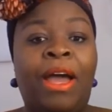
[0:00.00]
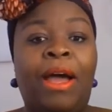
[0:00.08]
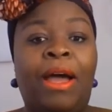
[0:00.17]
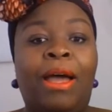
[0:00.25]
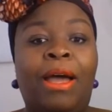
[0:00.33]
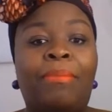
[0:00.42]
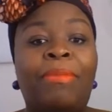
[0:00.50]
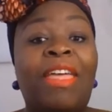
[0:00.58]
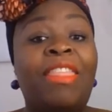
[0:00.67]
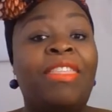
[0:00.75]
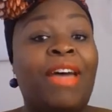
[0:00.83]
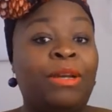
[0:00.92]

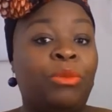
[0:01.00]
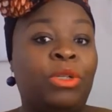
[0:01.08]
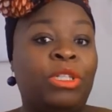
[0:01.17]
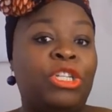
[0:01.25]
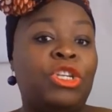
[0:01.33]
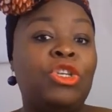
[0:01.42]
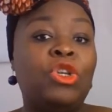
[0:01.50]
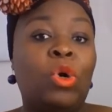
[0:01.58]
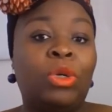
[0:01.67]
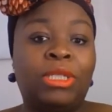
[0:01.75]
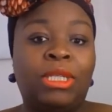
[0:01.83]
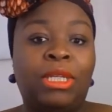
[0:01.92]
that was
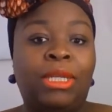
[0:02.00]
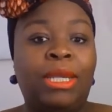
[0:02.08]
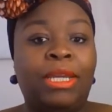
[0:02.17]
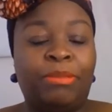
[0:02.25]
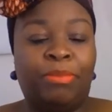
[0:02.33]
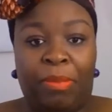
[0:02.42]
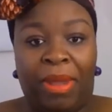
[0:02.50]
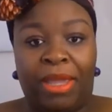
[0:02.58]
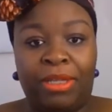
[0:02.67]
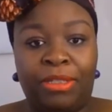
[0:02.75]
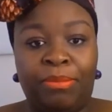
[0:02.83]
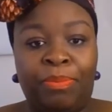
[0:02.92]
not yet
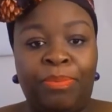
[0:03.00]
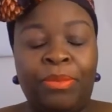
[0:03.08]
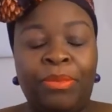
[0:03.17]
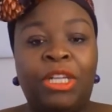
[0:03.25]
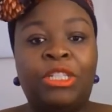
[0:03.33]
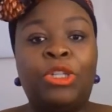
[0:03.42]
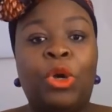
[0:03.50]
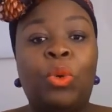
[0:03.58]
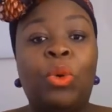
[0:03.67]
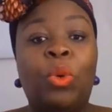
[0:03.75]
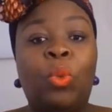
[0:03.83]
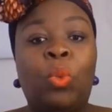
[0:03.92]
prepared.
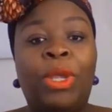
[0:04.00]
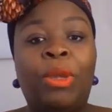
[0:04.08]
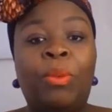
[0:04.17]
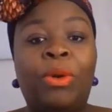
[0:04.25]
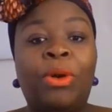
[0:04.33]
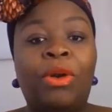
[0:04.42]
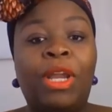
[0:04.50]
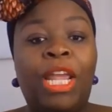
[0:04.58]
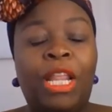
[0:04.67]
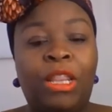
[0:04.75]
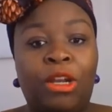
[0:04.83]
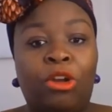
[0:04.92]
So we were
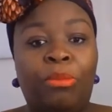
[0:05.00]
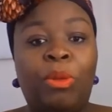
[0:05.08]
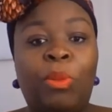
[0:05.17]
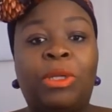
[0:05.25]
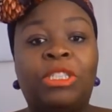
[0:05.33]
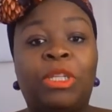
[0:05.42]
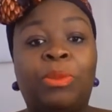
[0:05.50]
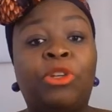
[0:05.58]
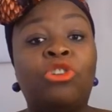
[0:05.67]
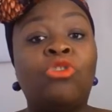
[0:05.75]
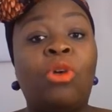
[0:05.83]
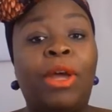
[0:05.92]
in the lobby whilst they were
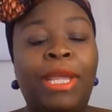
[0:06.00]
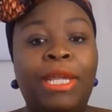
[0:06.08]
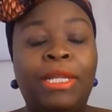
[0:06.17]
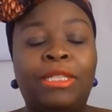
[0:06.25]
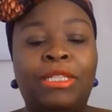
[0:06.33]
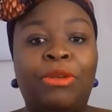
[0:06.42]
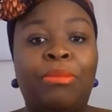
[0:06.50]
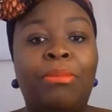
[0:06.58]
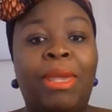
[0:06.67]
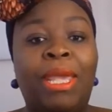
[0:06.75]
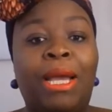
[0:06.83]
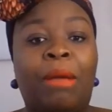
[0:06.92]
trying to
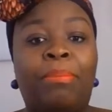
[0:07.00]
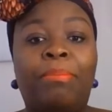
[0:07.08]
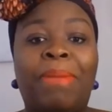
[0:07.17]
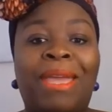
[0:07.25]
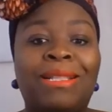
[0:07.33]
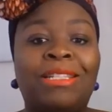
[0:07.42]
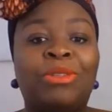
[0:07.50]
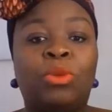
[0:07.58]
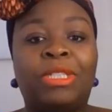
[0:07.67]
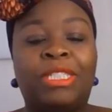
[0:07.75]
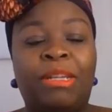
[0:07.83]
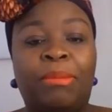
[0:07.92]
make up beds or
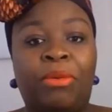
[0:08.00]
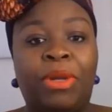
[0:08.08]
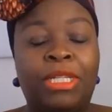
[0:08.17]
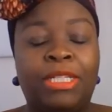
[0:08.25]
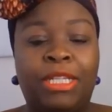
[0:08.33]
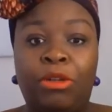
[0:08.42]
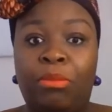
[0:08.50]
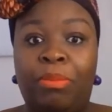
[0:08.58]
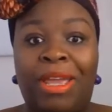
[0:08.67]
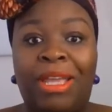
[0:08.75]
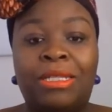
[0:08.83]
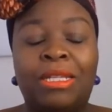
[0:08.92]
separate single
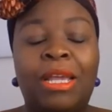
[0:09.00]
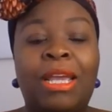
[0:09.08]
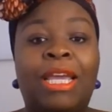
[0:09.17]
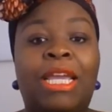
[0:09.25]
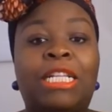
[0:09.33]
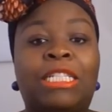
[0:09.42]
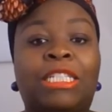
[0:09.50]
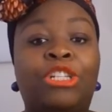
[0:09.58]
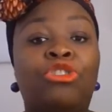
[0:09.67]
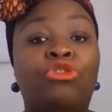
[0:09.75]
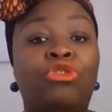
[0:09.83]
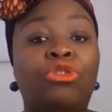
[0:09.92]
beds in
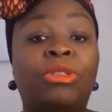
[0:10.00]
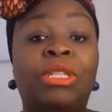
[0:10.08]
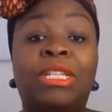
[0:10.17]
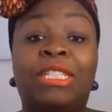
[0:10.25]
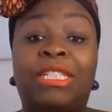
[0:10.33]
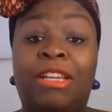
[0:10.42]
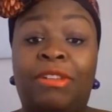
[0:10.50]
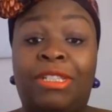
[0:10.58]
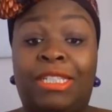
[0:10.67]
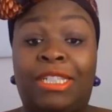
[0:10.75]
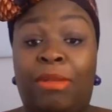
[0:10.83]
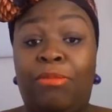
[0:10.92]
certain rooms on the
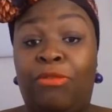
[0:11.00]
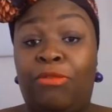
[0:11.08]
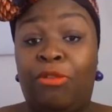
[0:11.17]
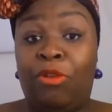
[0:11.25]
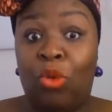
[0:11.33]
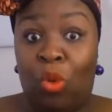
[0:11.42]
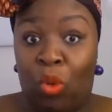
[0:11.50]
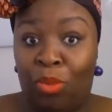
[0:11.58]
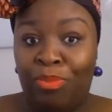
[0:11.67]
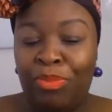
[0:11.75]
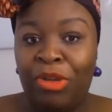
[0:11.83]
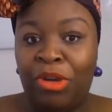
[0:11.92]
same floor
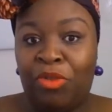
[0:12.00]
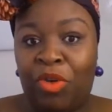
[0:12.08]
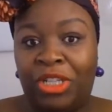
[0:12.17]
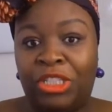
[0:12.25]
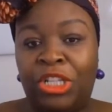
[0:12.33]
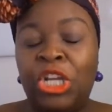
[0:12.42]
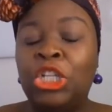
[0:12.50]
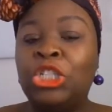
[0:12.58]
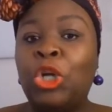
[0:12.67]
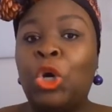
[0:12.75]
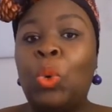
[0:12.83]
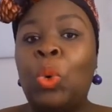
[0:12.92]
for us.
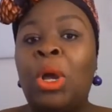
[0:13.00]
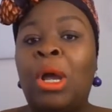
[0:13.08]
So